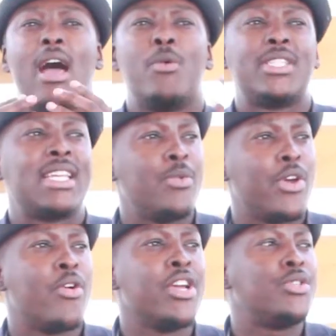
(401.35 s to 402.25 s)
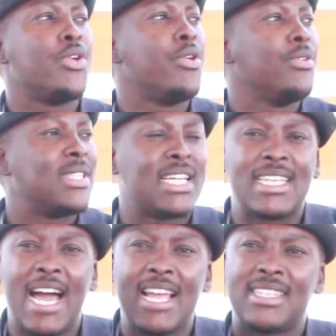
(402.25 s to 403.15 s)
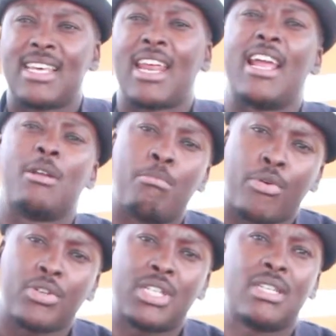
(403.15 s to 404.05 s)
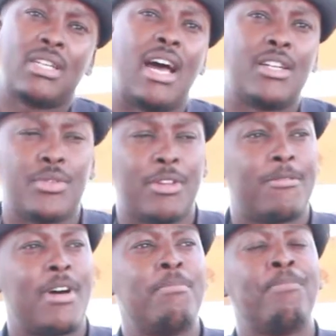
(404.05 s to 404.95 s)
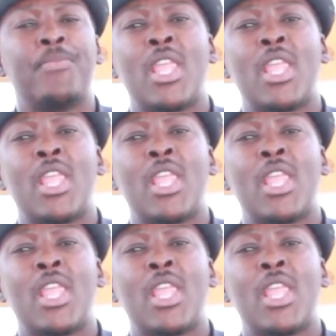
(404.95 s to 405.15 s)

we said we were going to use the tires that I had brought to the farm.